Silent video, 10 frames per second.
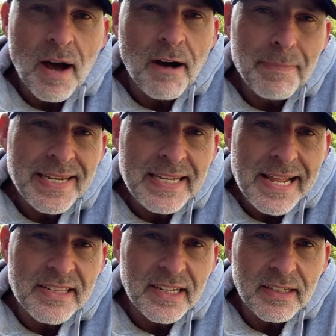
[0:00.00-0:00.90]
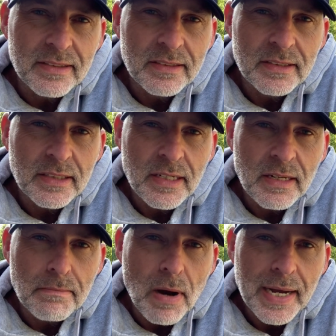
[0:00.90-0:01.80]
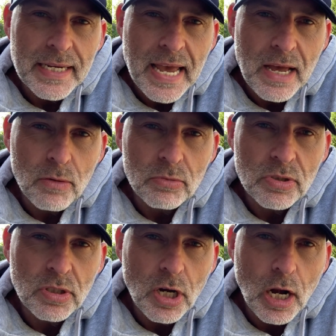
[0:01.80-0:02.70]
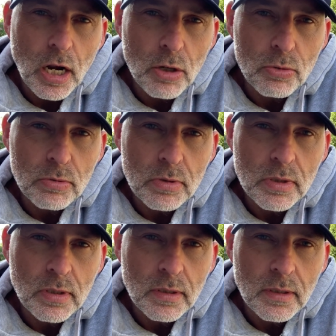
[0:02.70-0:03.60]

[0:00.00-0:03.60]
I've been getting my account cloned